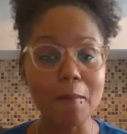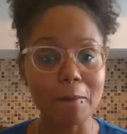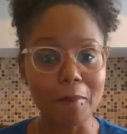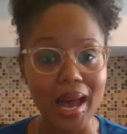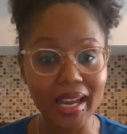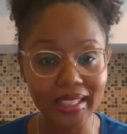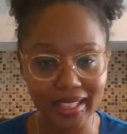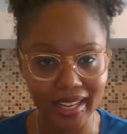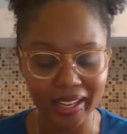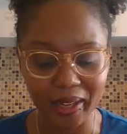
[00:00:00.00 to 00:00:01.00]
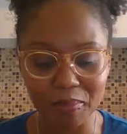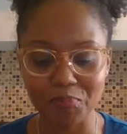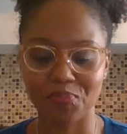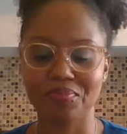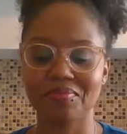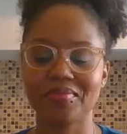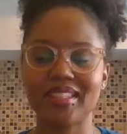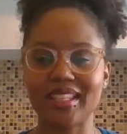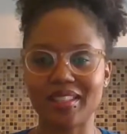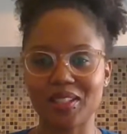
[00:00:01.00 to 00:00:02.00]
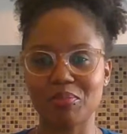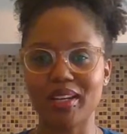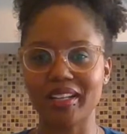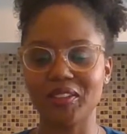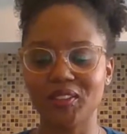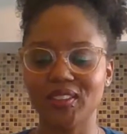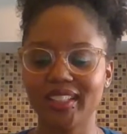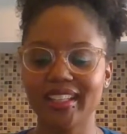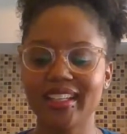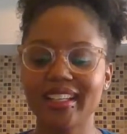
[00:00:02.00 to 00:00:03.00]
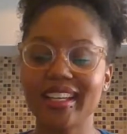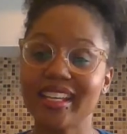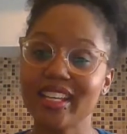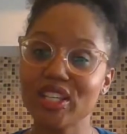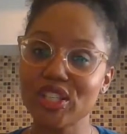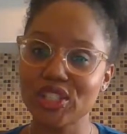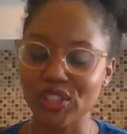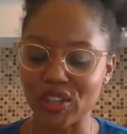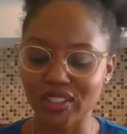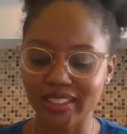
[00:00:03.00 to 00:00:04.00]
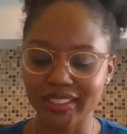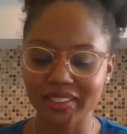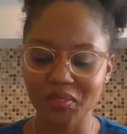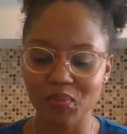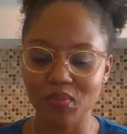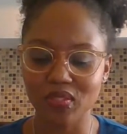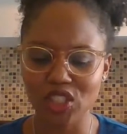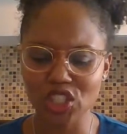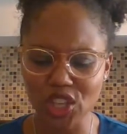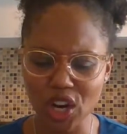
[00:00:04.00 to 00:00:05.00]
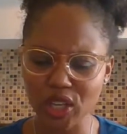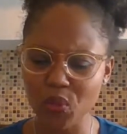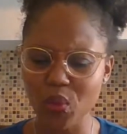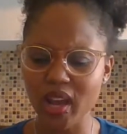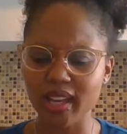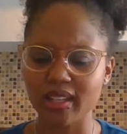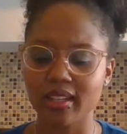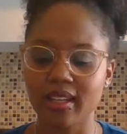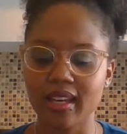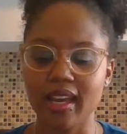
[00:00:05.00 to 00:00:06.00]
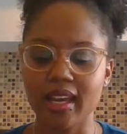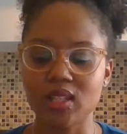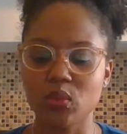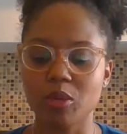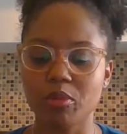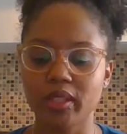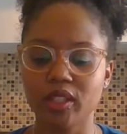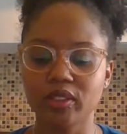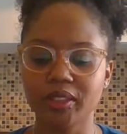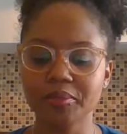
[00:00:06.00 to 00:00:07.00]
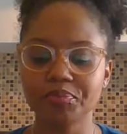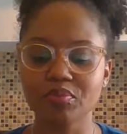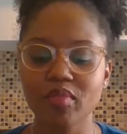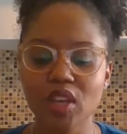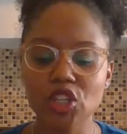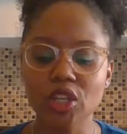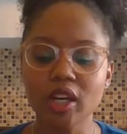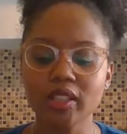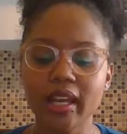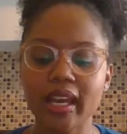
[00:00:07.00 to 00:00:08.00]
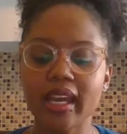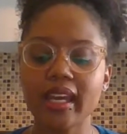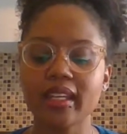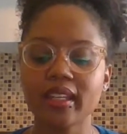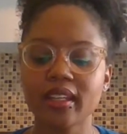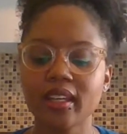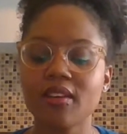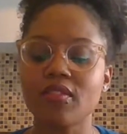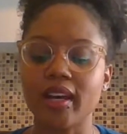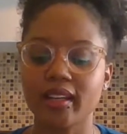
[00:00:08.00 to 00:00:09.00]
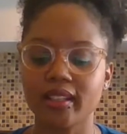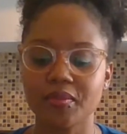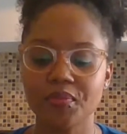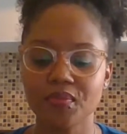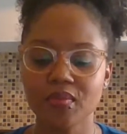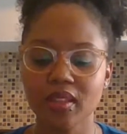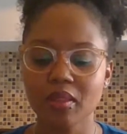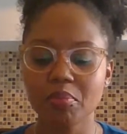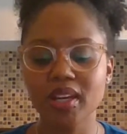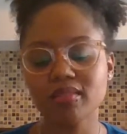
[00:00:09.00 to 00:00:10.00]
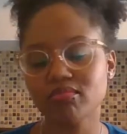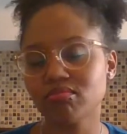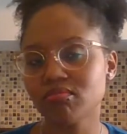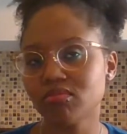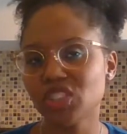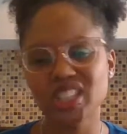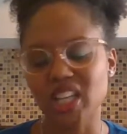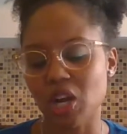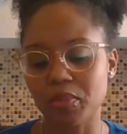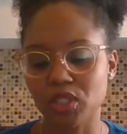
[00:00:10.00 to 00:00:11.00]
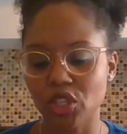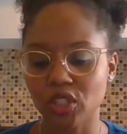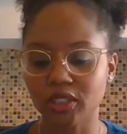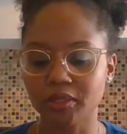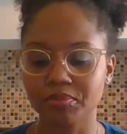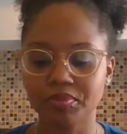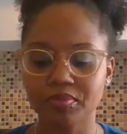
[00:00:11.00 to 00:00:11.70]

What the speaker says: My name, said the spider, is Charlotte. Charlotte what? Asked Wilbur eagerly. Charlotte A. Kavatica. But just call me Charlotte.